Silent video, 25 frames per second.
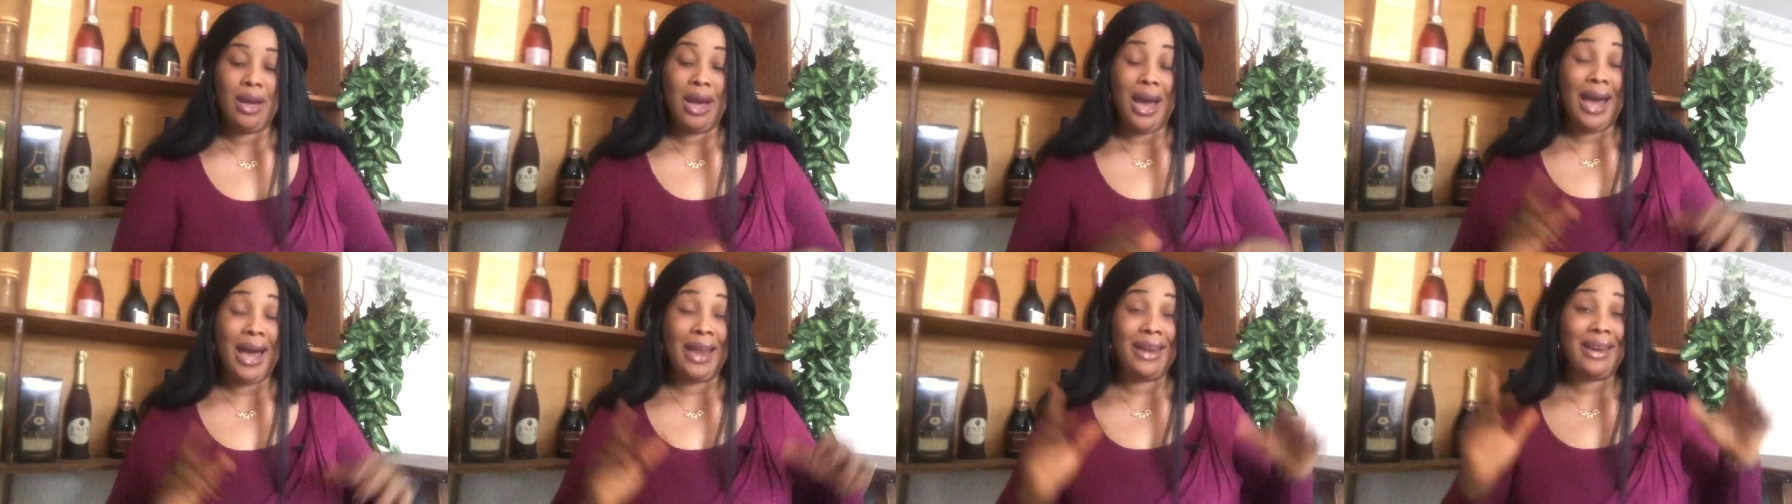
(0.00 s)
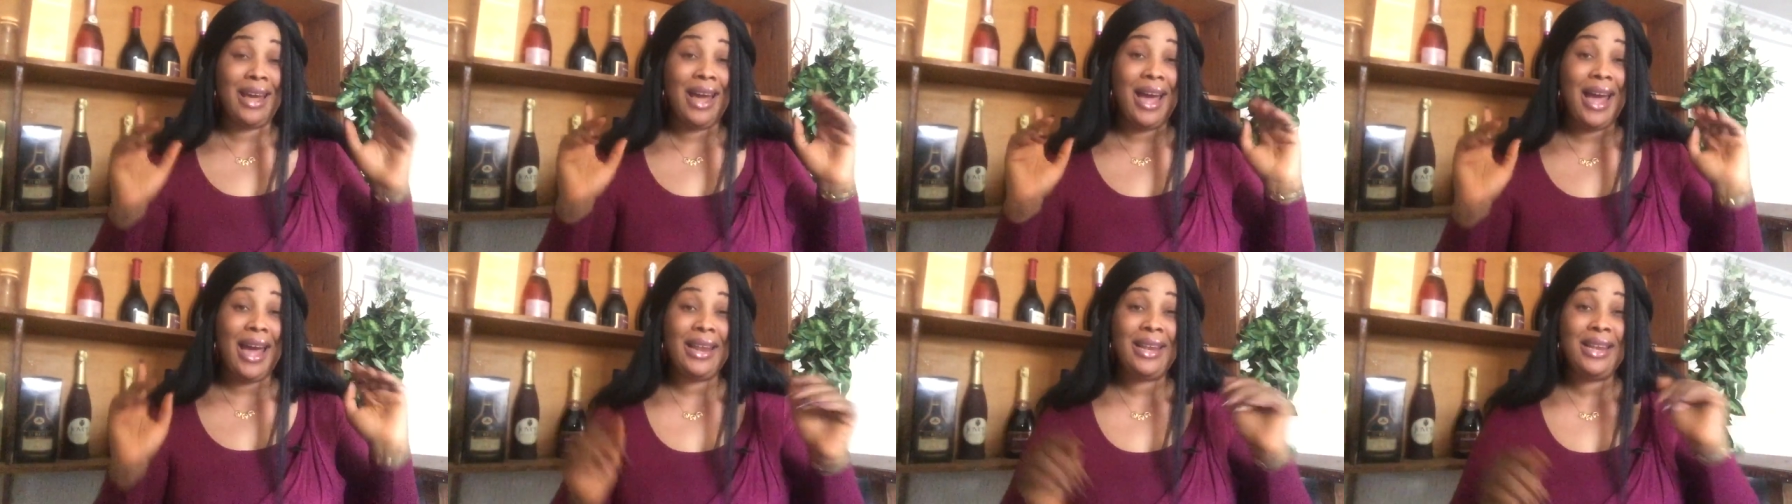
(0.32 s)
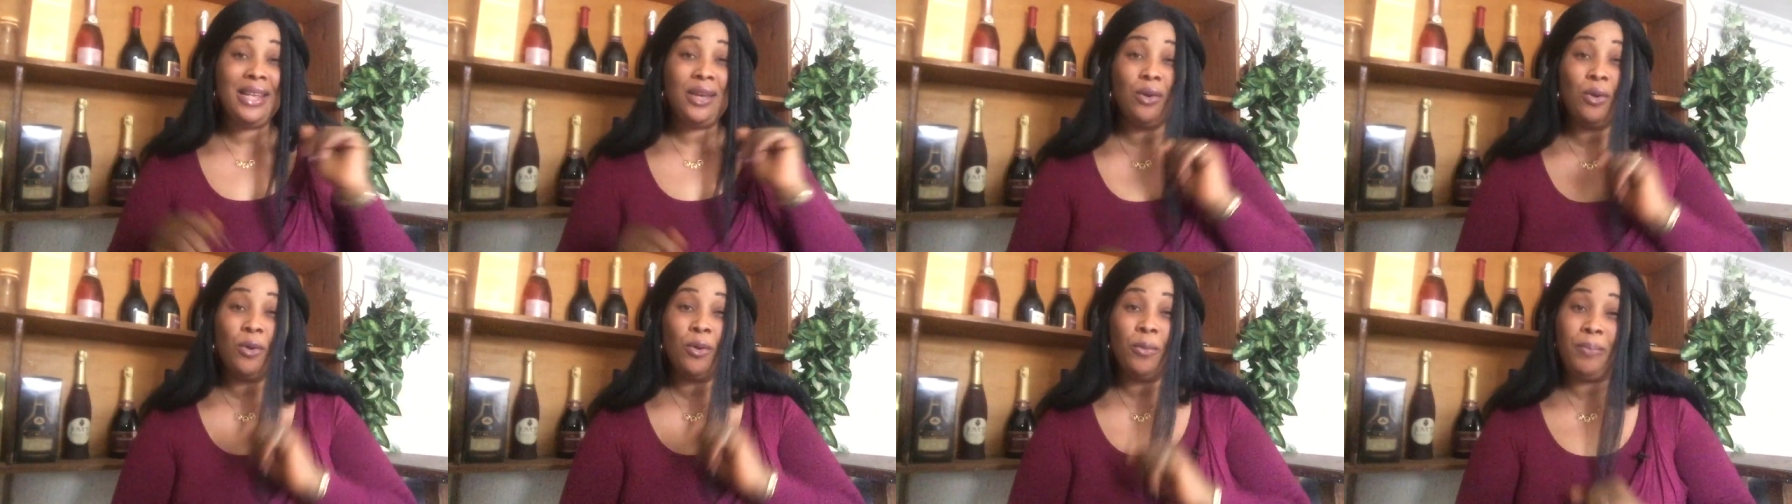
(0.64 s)
and
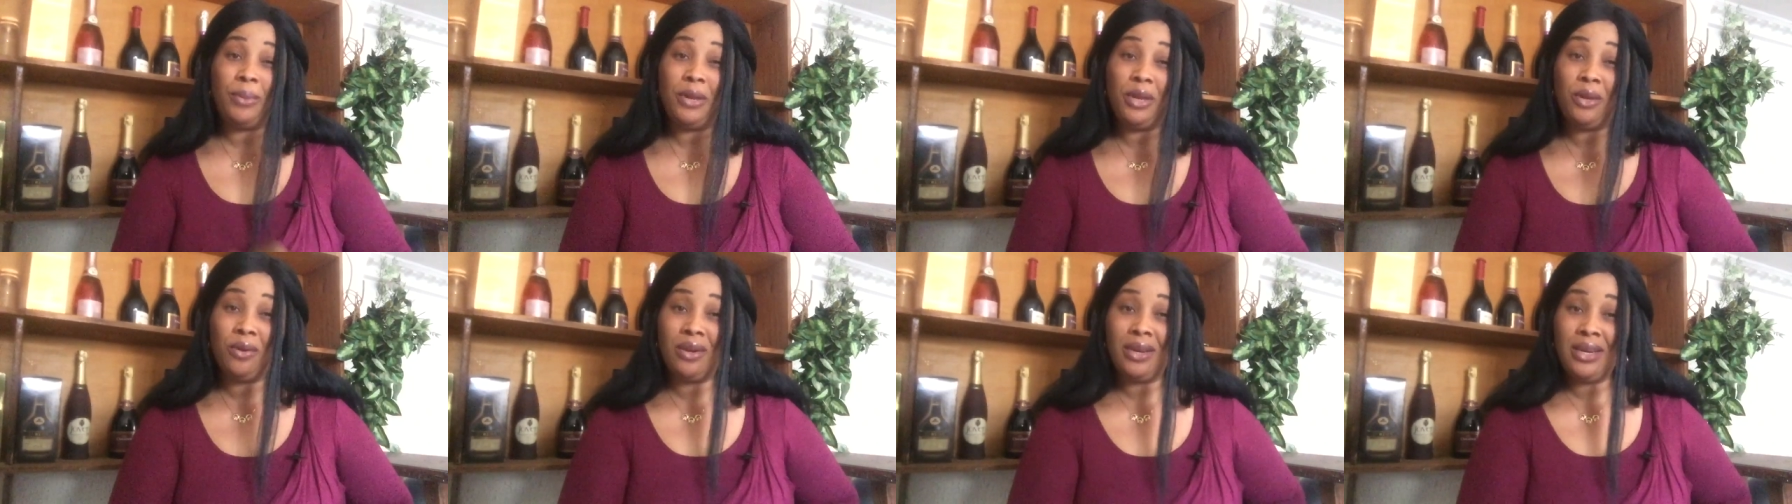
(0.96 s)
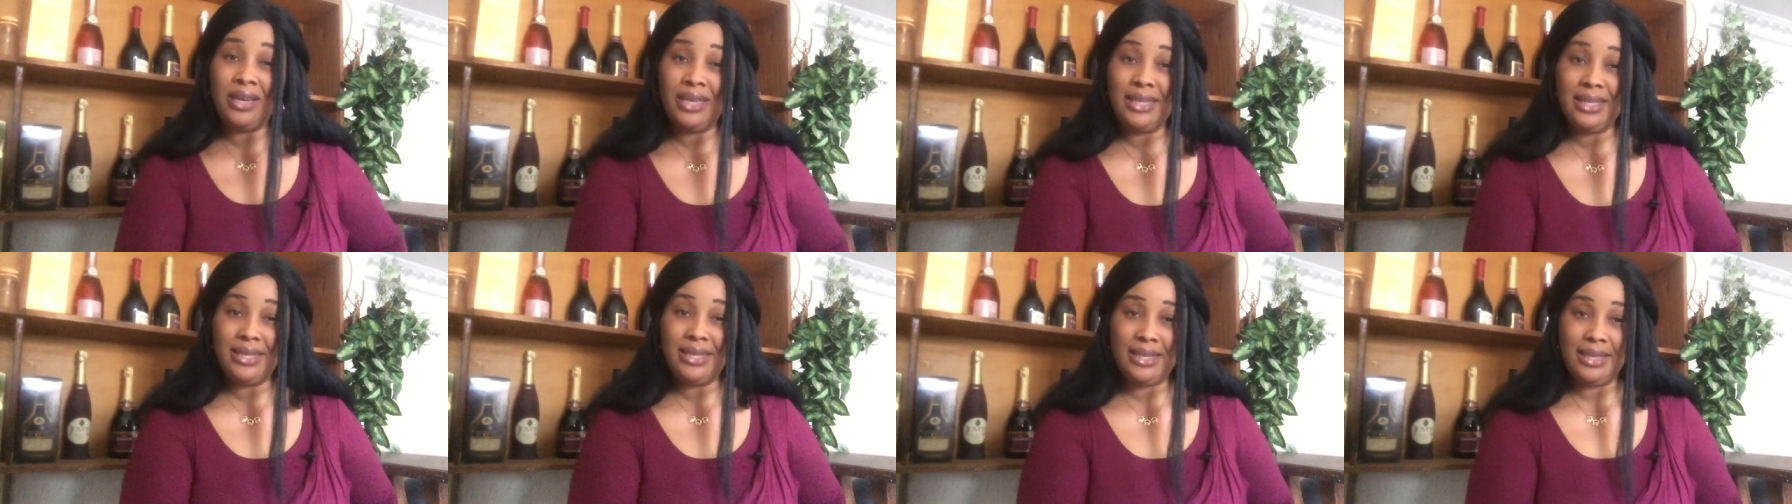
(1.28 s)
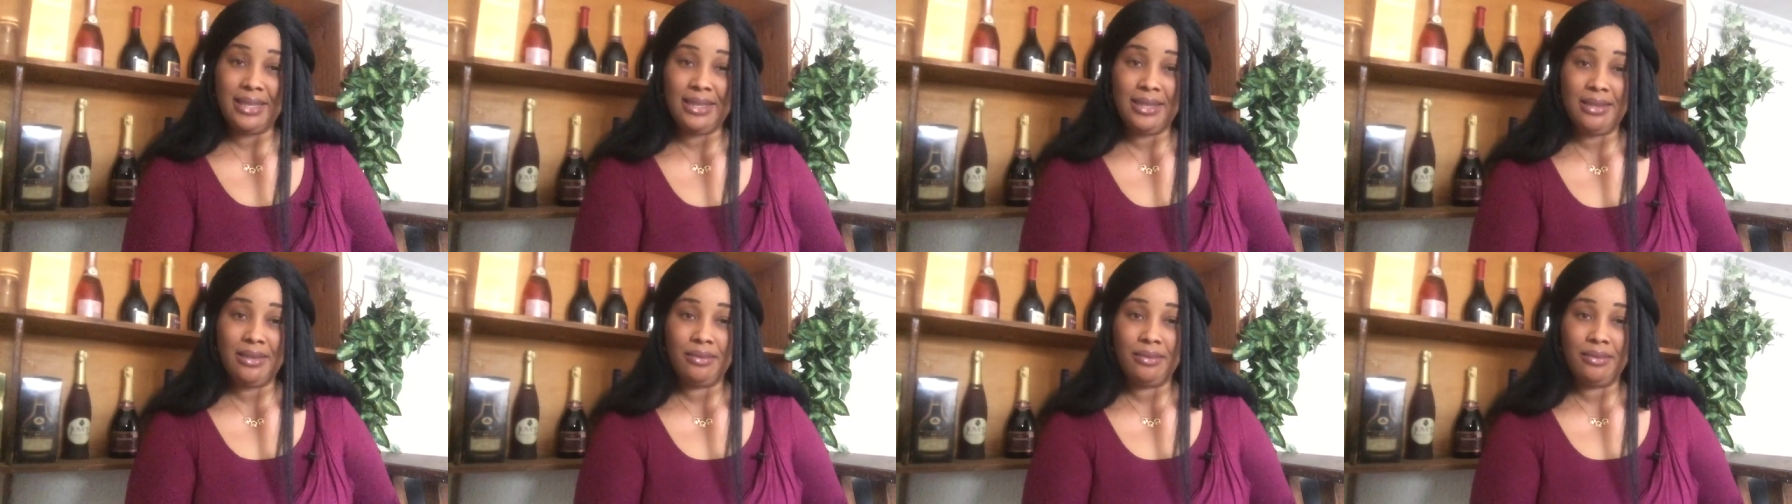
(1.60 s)
highly opinionated.